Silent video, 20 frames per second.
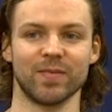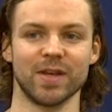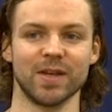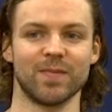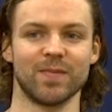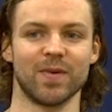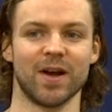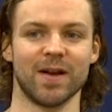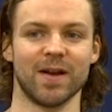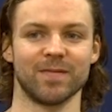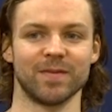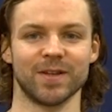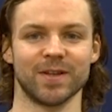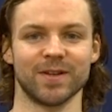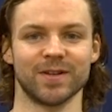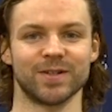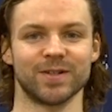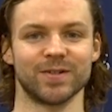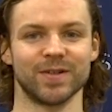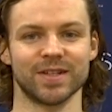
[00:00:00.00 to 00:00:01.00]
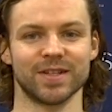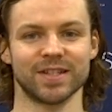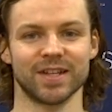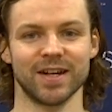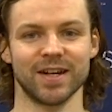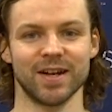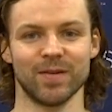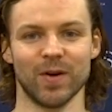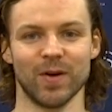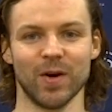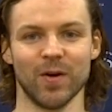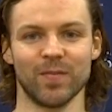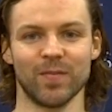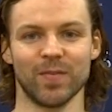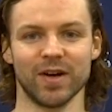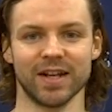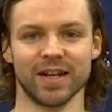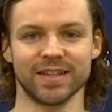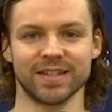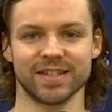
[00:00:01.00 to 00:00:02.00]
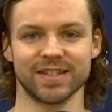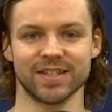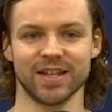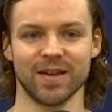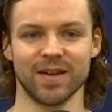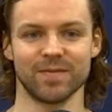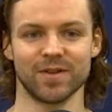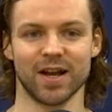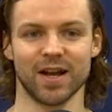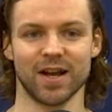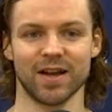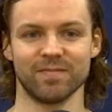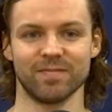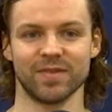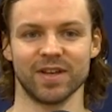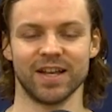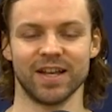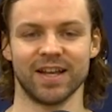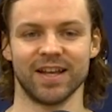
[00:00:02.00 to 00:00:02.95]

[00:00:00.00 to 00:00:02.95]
beat by them that you're too excited about. But at the same time,